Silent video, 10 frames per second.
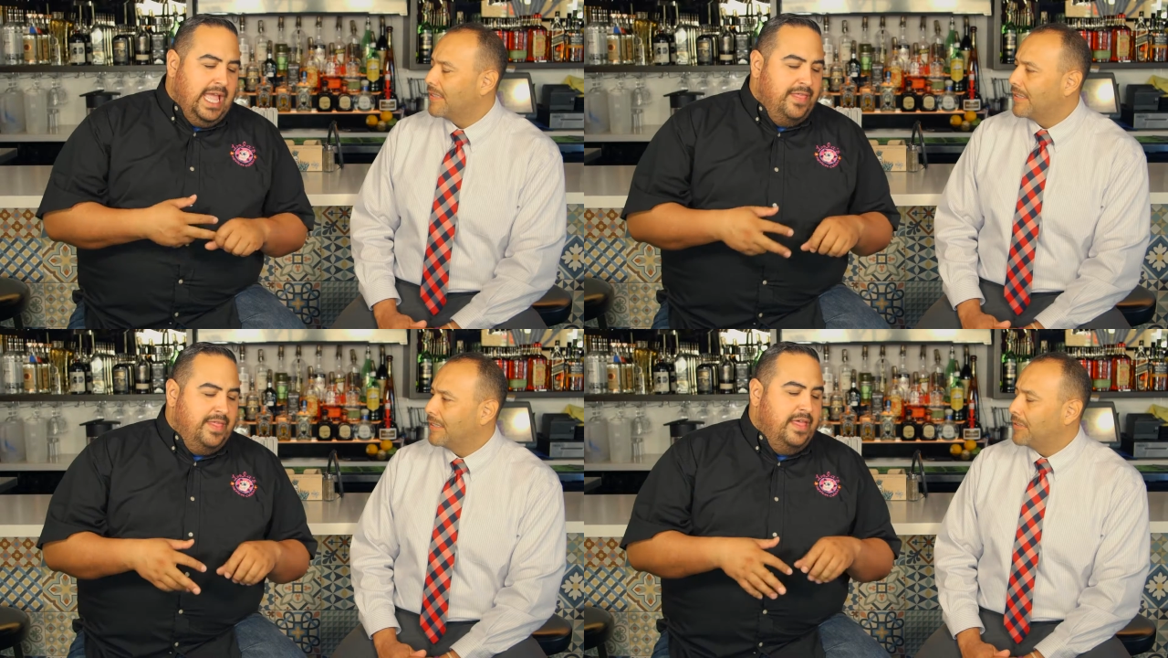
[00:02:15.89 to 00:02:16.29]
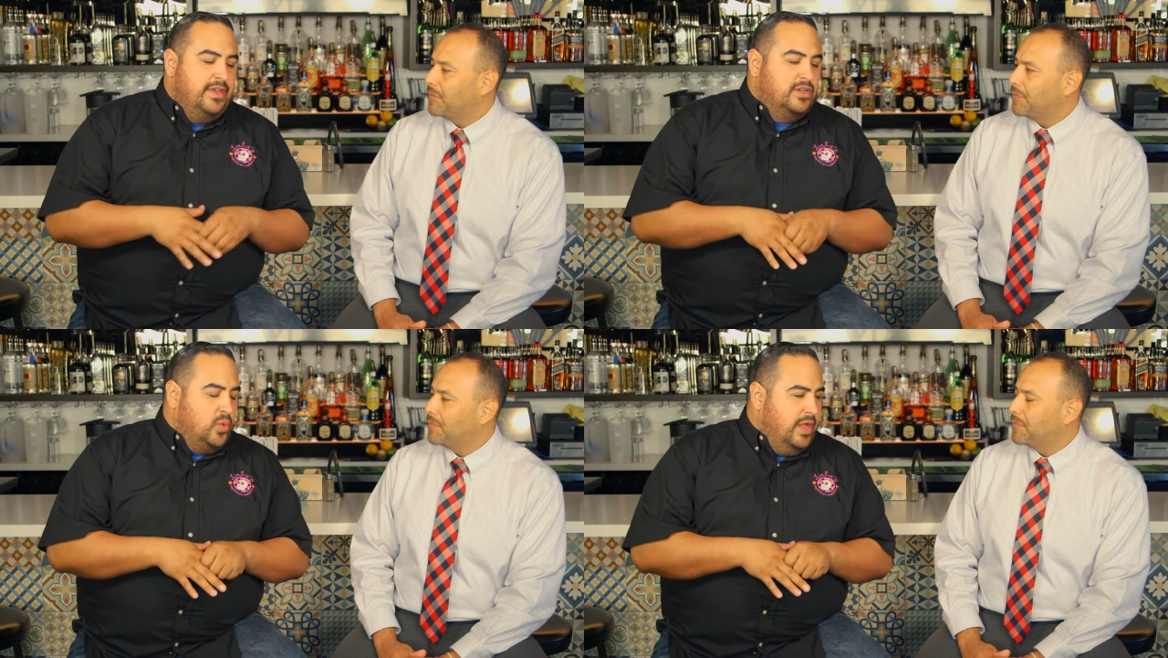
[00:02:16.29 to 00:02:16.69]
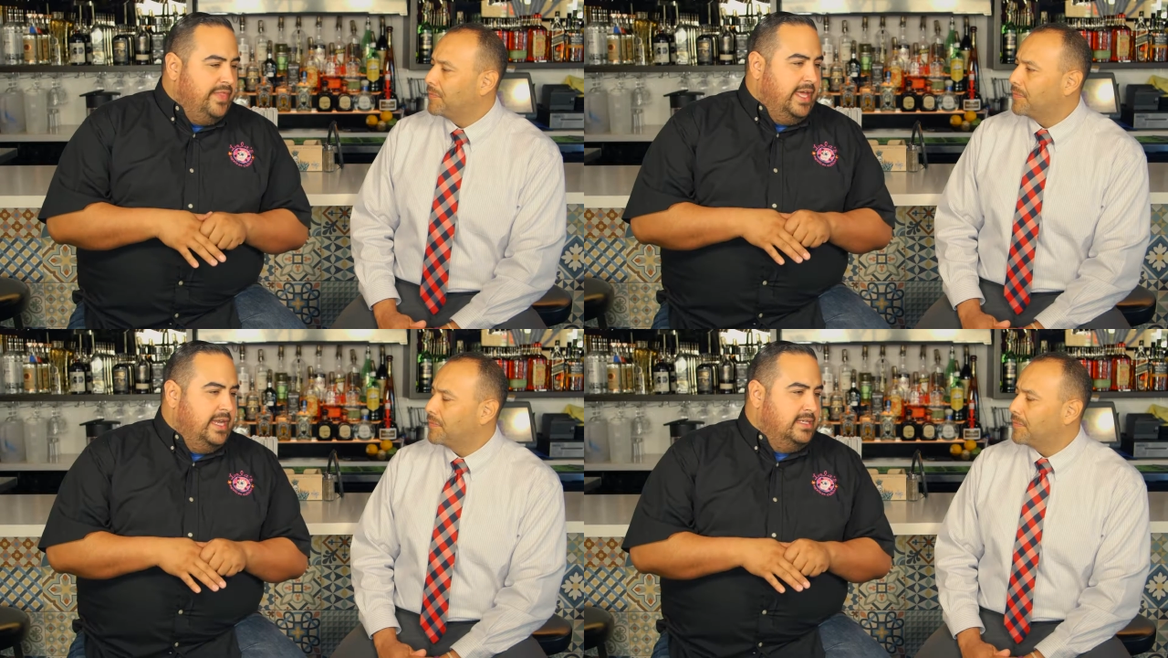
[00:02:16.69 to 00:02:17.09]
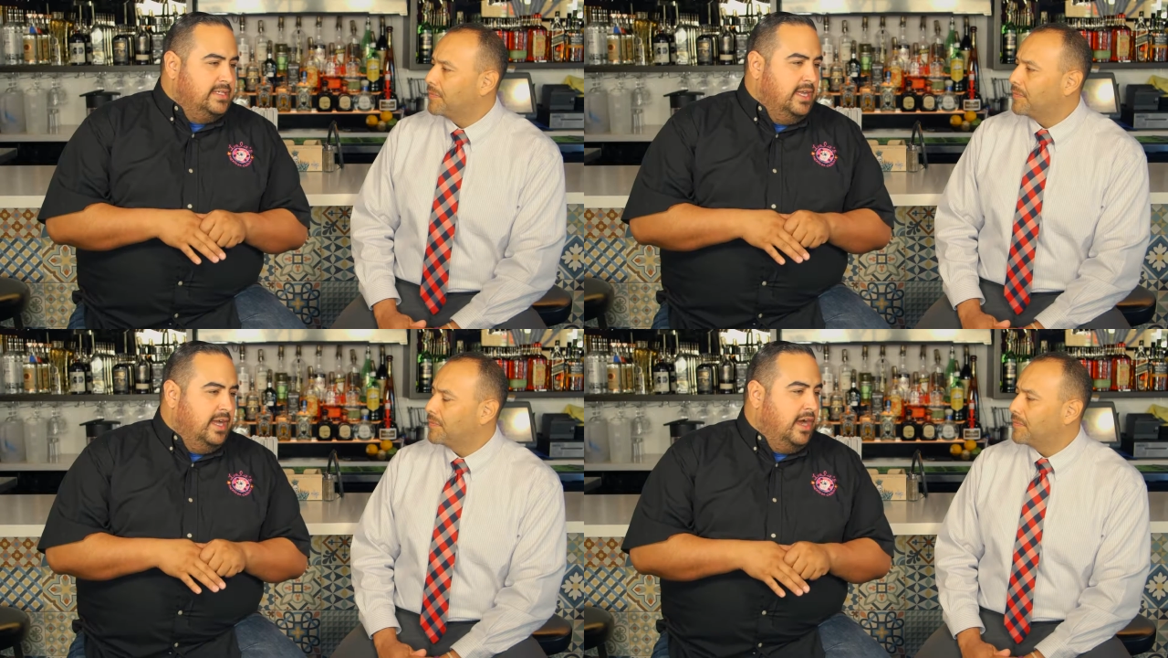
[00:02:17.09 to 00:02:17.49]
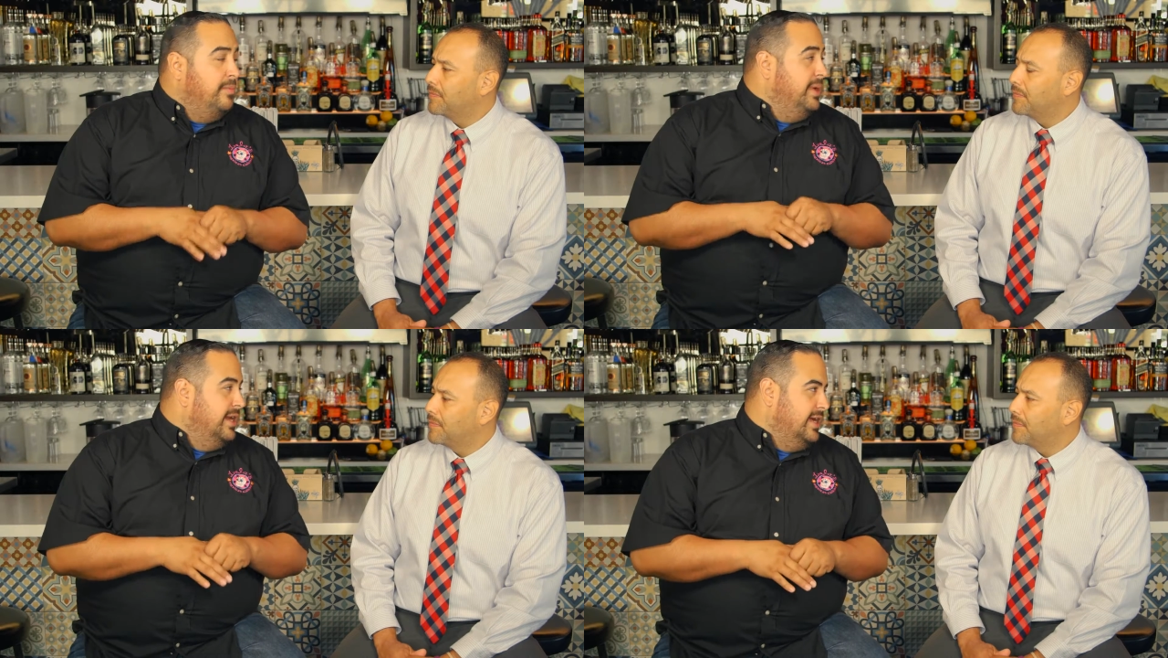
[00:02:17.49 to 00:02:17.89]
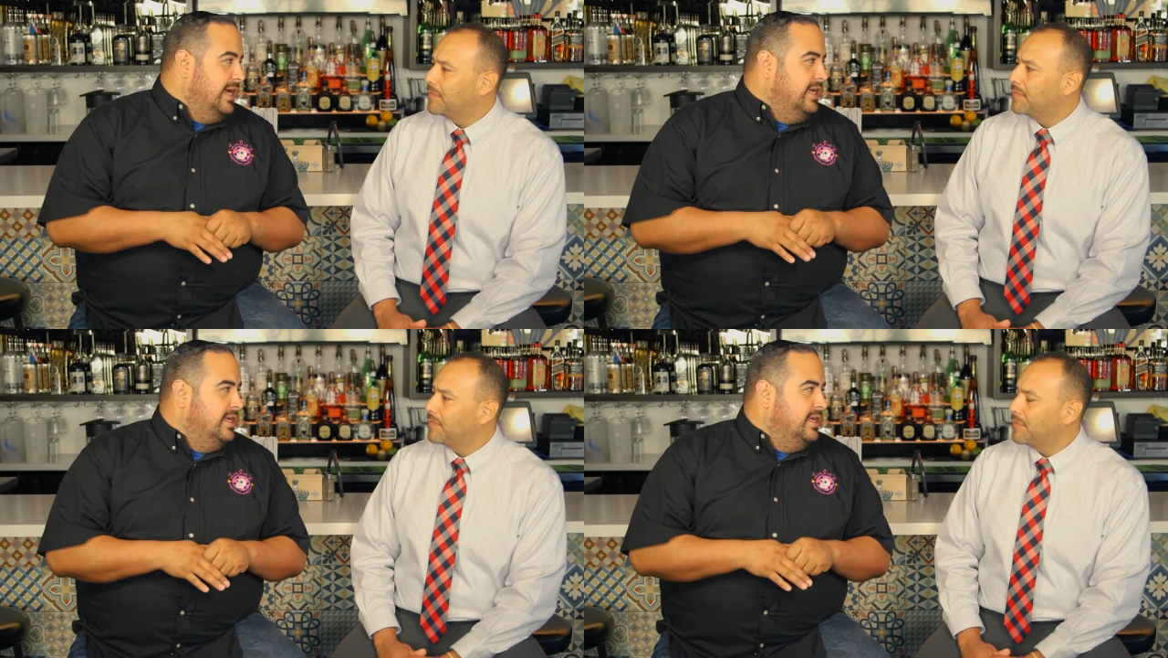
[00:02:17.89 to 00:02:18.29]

Speaker 1: And then there's one that is uh, a birria,